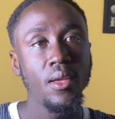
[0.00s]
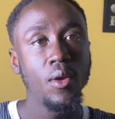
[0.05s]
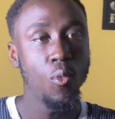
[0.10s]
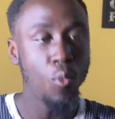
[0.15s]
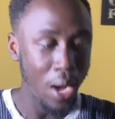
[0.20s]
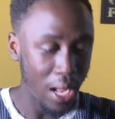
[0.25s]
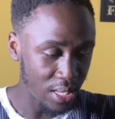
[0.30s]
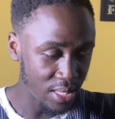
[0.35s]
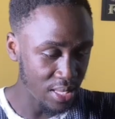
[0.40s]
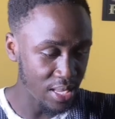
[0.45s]

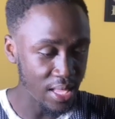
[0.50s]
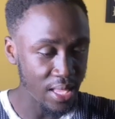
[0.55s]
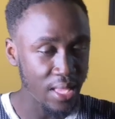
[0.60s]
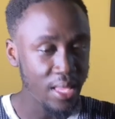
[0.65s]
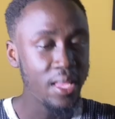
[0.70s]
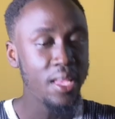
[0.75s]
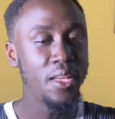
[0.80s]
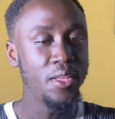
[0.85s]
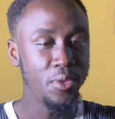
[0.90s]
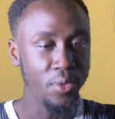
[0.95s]
one
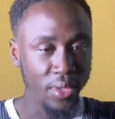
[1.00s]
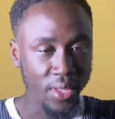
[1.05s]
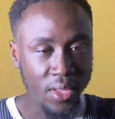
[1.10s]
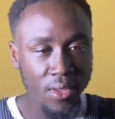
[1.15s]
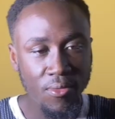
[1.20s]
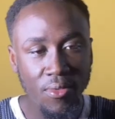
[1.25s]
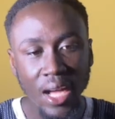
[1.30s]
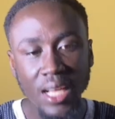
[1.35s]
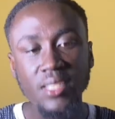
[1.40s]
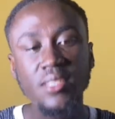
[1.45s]
day you
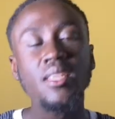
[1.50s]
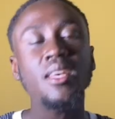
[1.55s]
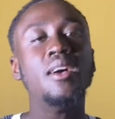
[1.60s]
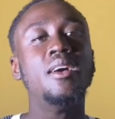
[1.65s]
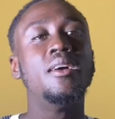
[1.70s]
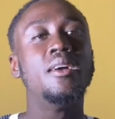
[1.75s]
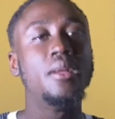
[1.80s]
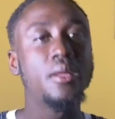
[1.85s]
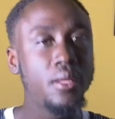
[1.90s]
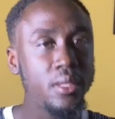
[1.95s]
give us
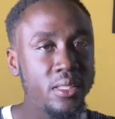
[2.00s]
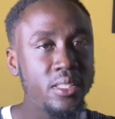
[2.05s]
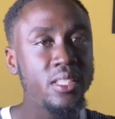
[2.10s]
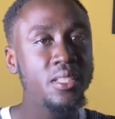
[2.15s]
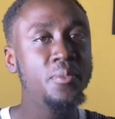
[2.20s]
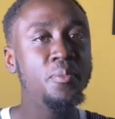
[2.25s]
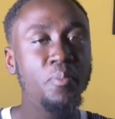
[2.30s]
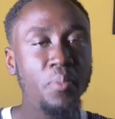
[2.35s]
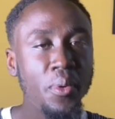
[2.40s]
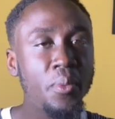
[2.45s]

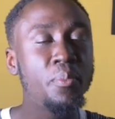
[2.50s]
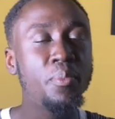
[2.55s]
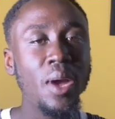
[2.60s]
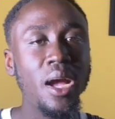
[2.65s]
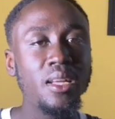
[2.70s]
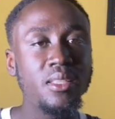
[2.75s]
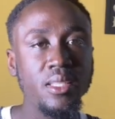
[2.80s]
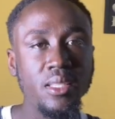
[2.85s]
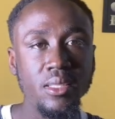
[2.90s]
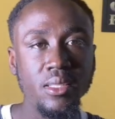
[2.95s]
cheap
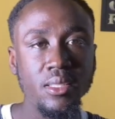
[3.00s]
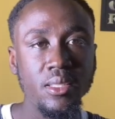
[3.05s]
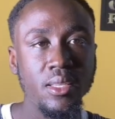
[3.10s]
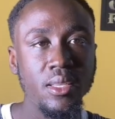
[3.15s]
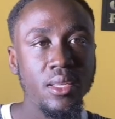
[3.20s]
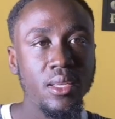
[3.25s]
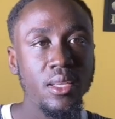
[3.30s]
prices